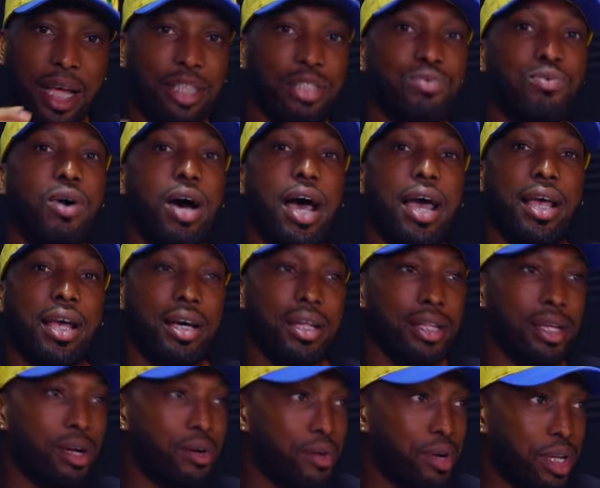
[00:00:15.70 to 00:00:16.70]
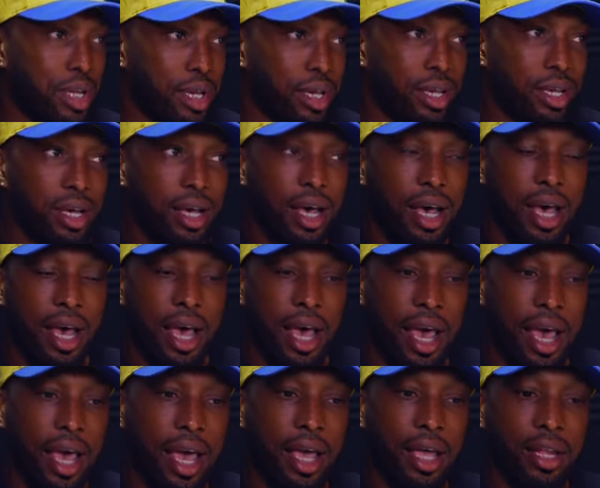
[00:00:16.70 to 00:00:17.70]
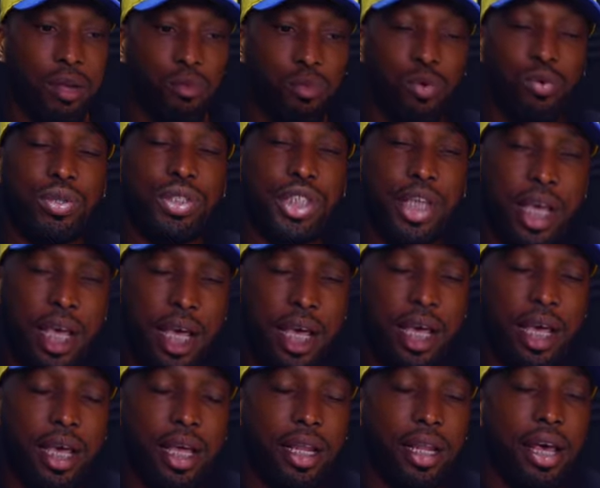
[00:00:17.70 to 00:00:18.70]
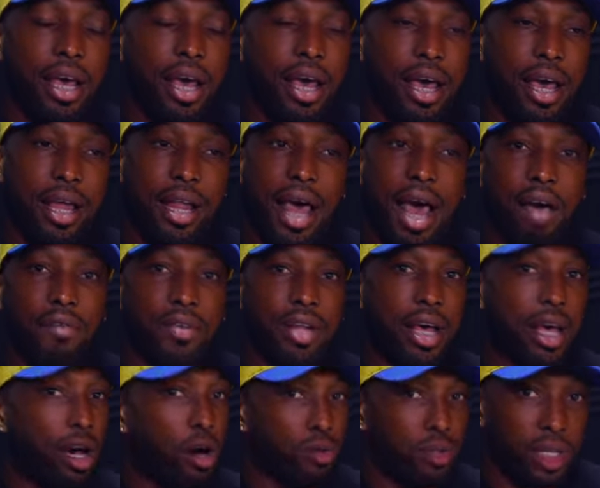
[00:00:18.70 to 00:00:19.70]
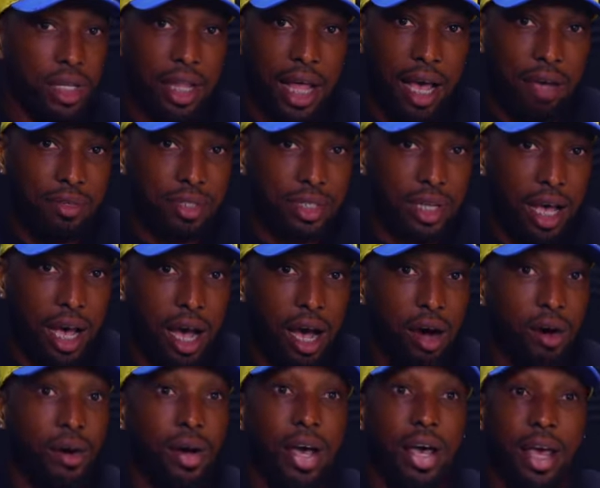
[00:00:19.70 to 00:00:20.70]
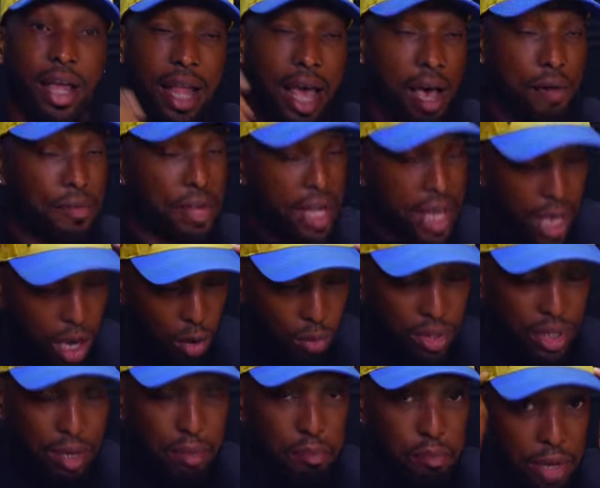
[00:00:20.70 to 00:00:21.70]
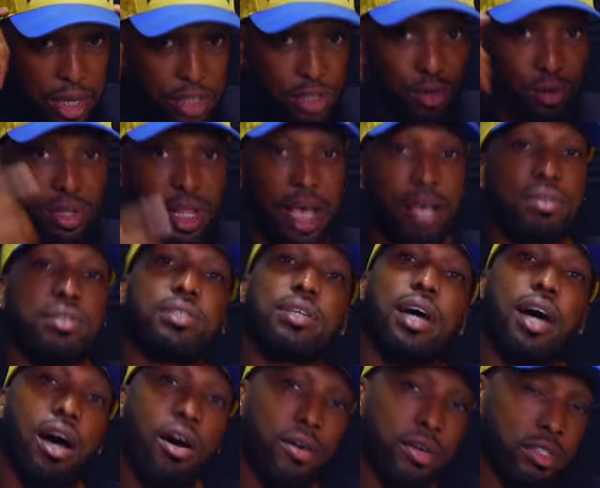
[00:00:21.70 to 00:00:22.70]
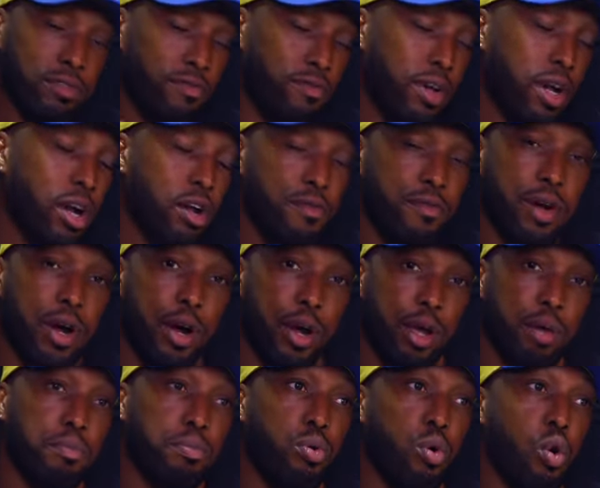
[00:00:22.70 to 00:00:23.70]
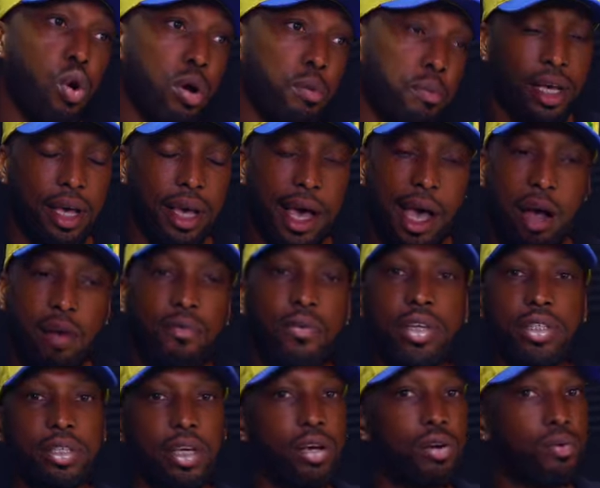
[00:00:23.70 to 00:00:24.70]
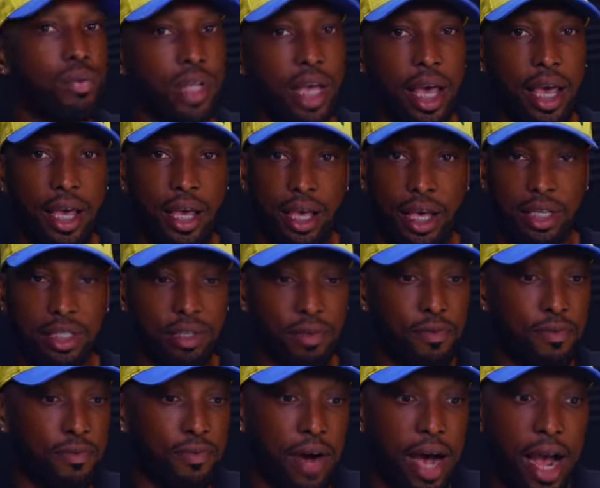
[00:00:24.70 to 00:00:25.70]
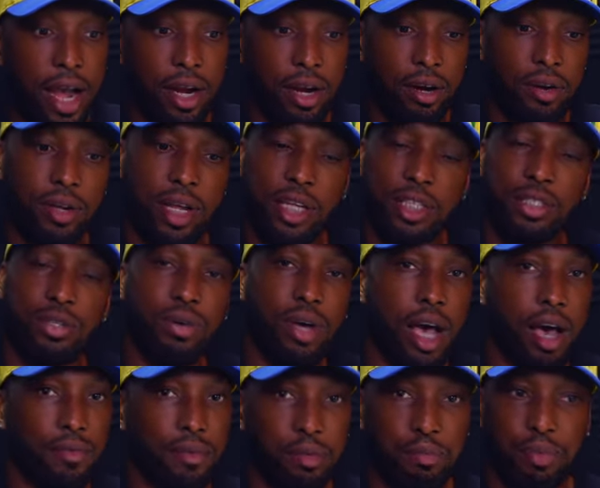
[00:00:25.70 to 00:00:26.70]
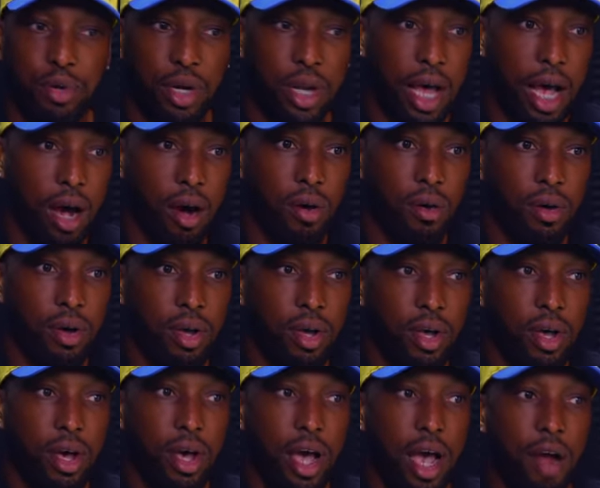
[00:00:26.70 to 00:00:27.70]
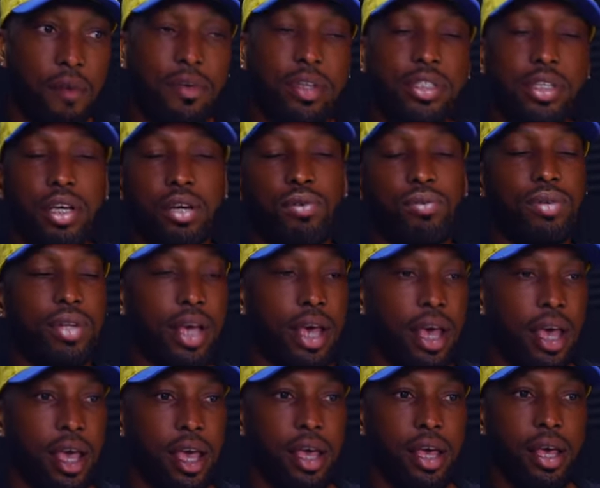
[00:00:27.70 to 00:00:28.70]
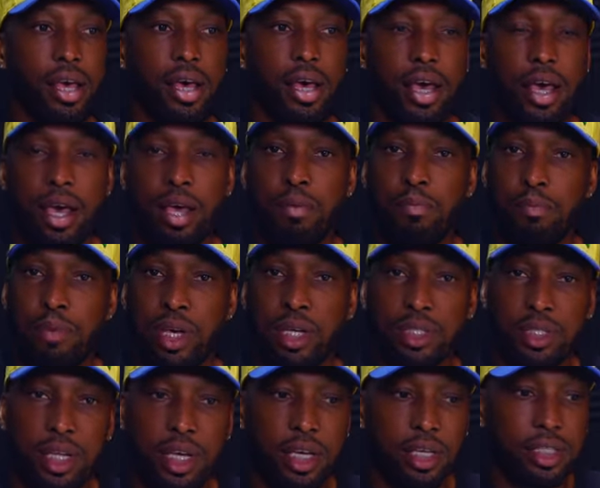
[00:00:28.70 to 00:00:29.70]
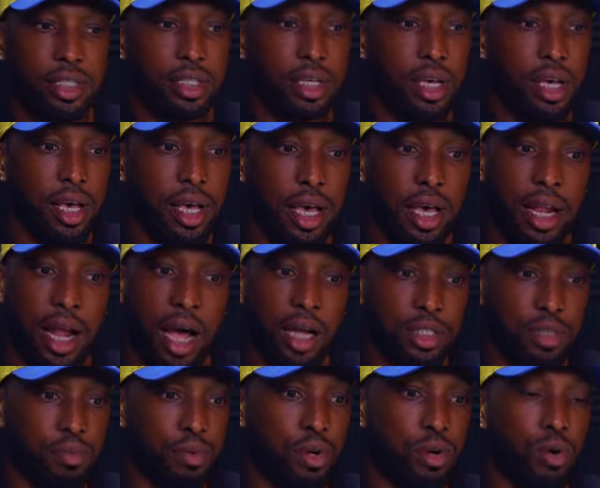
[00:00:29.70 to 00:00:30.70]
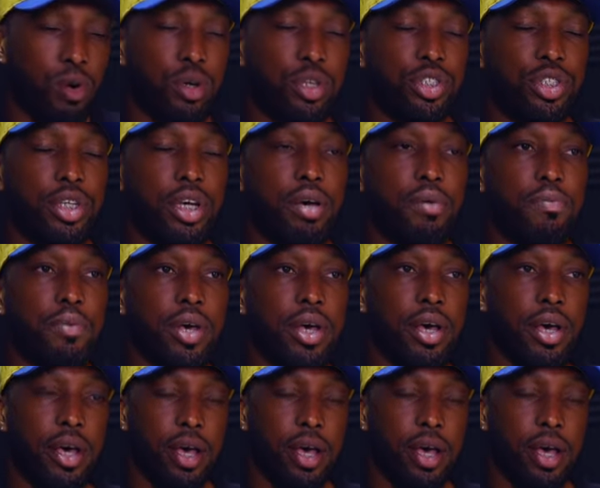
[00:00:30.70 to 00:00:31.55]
that's why clarity and routine and having a healthy lifestyle and having a healthy mental lifestyle is very, very important. Every single day, it's a fire that you have to put out. Every single day in business and entrepreneurship,